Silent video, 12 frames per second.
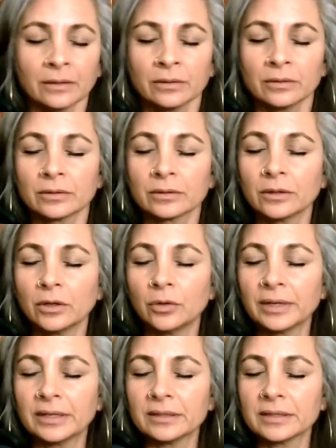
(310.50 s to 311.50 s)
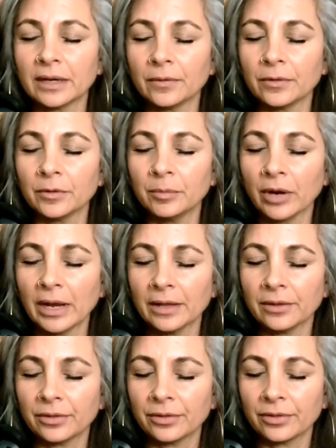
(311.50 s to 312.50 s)
Slowing down the
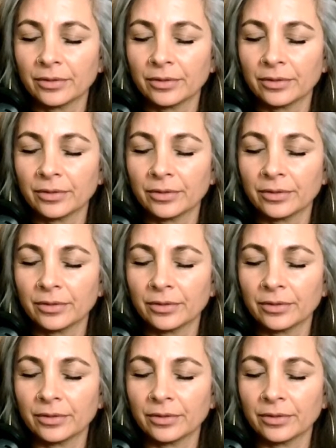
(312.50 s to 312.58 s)
breath.